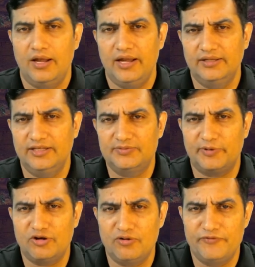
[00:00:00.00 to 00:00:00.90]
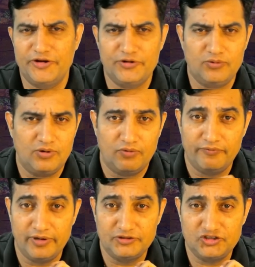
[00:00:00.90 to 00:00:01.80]
In this particular video,
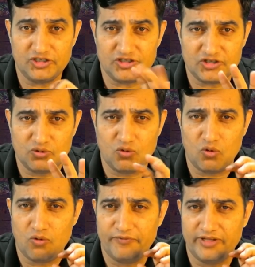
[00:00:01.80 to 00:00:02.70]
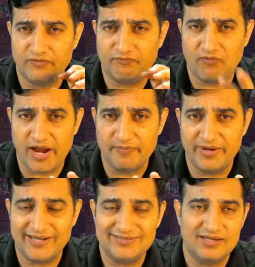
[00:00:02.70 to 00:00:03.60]
we'll just go with 5
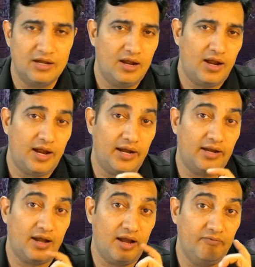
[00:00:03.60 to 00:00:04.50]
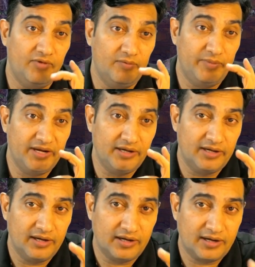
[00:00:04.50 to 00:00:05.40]
minutes and I will
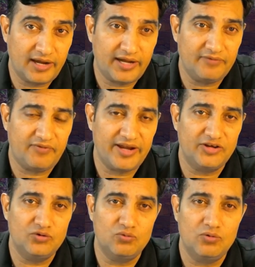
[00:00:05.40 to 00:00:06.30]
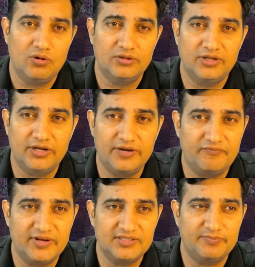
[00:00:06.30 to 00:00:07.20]
be clarifying you the
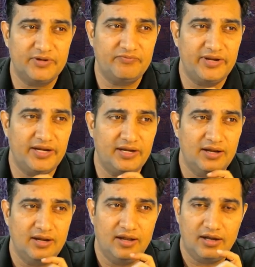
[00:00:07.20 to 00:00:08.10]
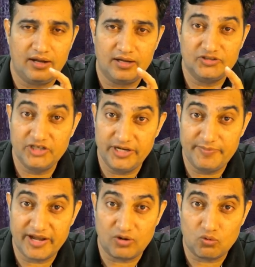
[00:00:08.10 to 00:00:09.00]
difference between
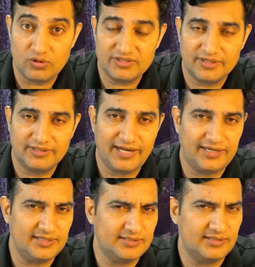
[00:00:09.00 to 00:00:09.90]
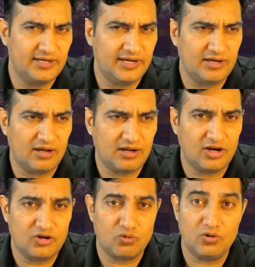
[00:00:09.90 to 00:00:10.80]
GDPR roles, that is data
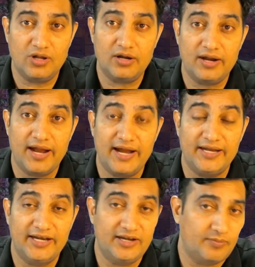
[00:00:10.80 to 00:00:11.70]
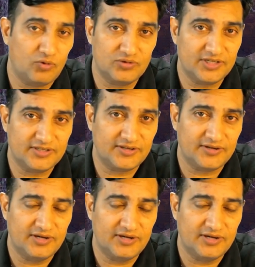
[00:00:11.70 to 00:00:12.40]
controller and data processor.